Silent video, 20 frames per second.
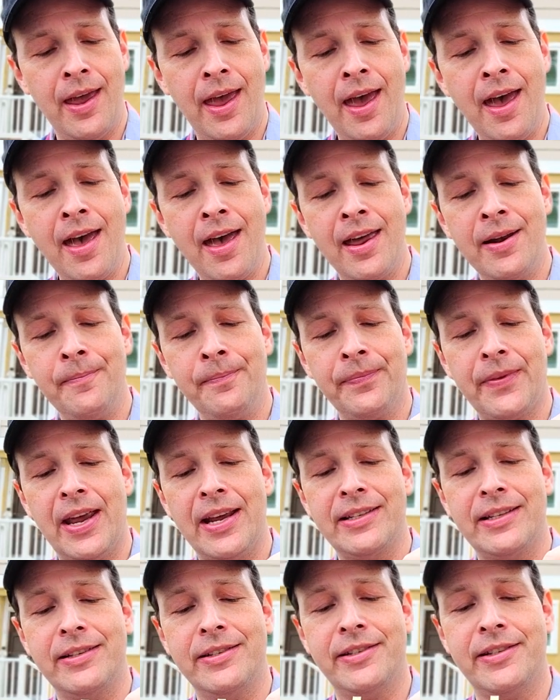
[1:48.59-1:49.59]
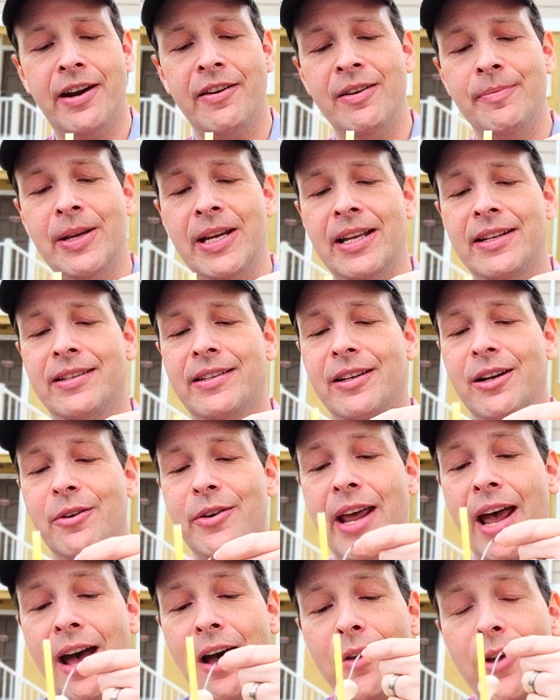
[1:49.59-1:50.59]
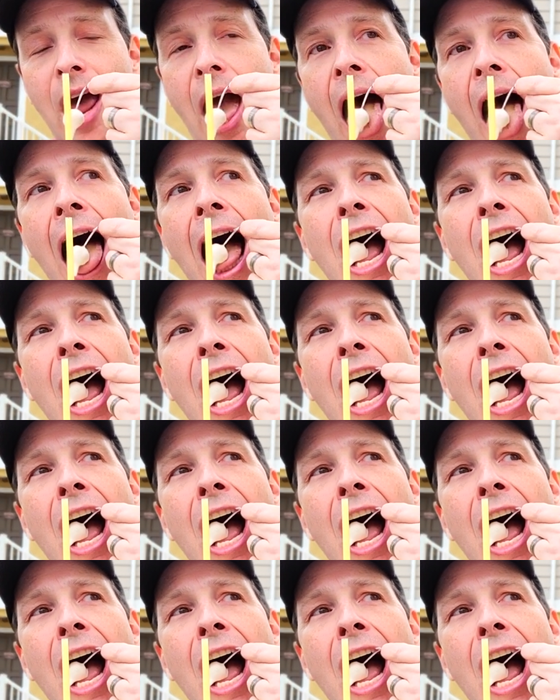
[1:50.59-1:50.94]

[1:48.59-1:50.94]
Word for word: and as this cherry begins to go down,